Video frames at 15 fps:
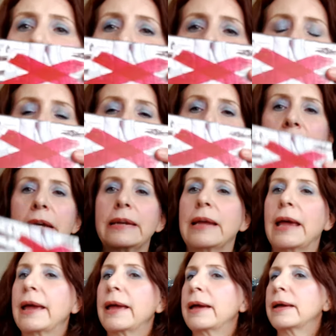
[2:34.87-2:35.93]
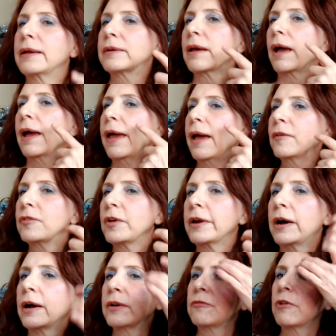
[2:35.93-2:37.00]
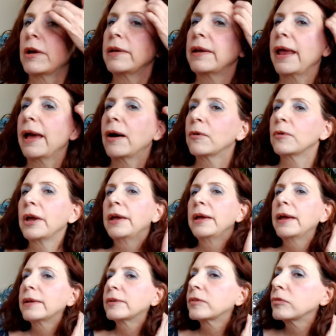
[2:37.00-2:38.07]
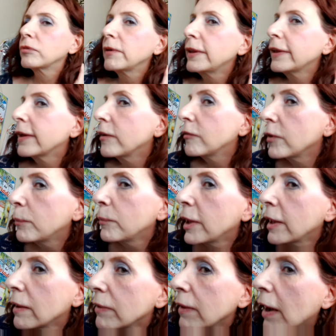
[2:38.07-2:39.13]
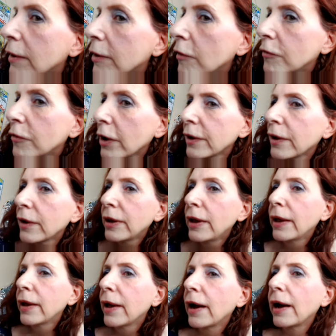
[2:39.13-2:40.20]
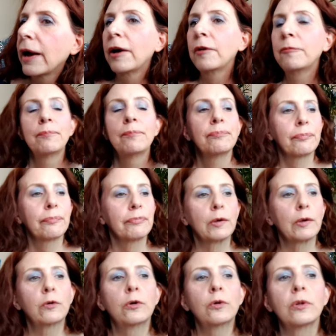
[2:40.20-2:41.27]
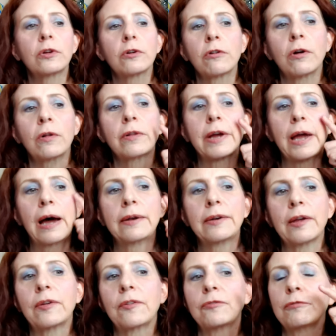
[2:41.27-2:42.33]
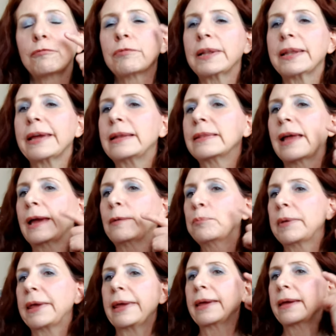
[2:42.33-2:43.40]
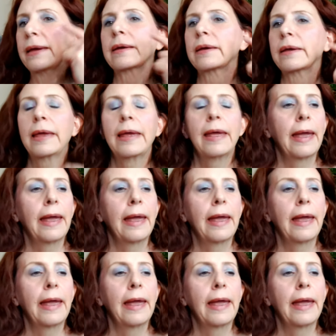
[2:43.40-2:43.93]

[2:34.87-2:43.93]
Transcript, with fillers: packaging. And I have it on right now. It's really giving me a lot of. Uh, um, cool girl kind of really light pink.